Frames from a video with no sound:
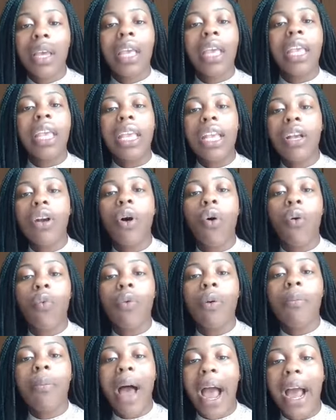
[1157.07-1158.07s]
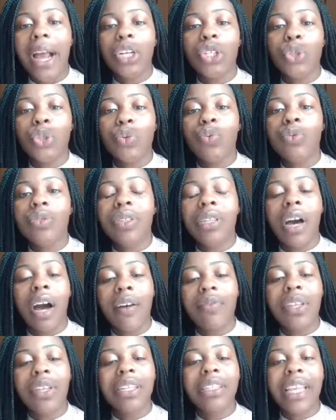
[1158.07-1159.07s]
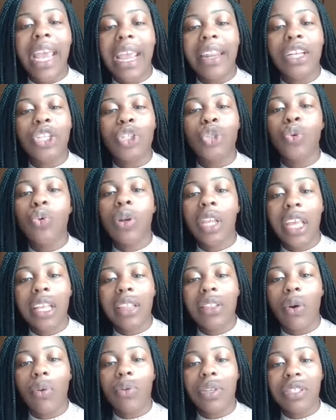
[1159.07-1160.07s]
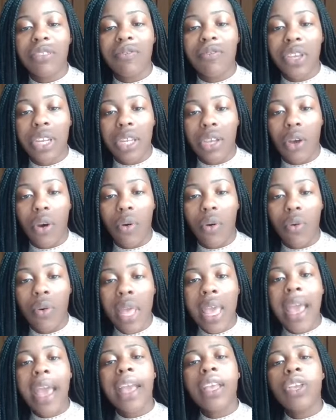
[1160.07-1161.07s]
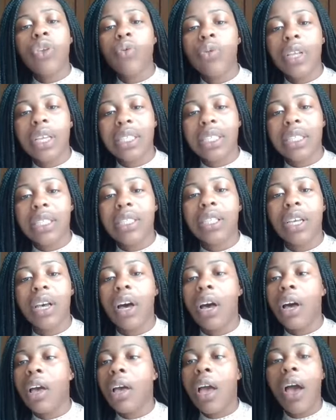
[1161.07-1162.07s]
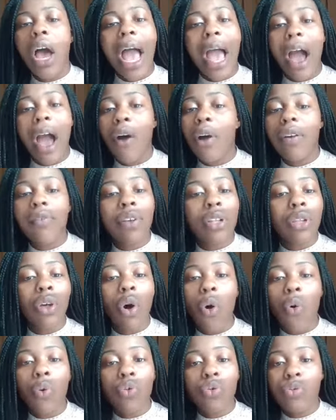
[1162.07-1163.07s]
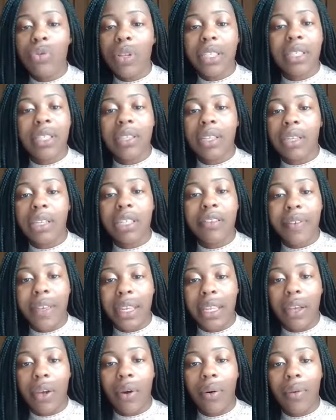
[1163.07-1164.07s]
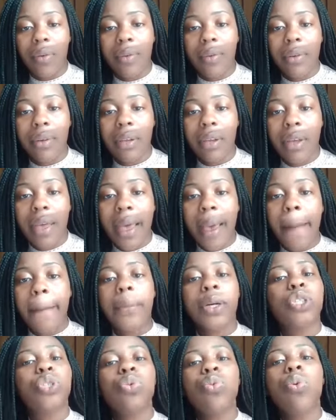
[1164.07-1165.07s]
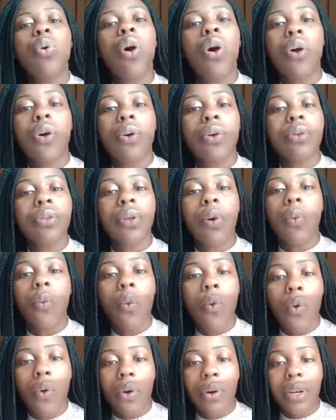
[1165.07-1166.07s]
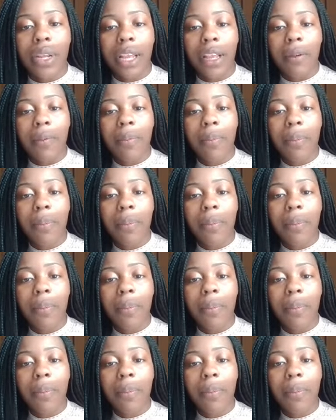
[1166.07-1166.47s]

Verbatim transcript: he gonna remind you of the day that you clicked on this video and you listened to however long you listen to this video, but you heard the warning.